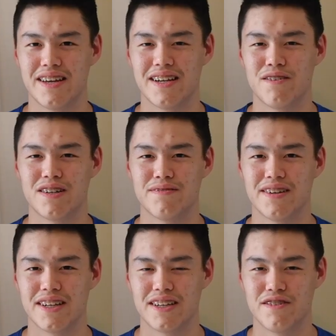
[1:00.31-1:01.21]
and I want to
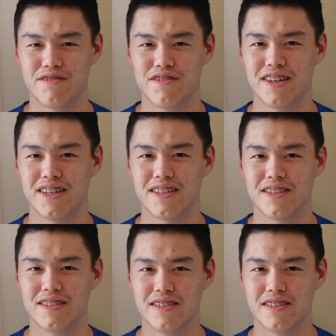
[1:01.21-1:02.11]
make a new friend.
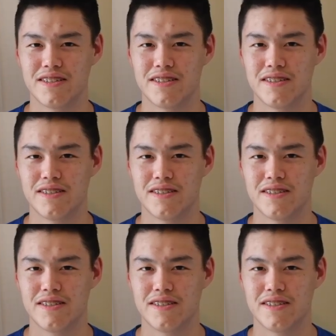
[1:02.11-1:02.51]
To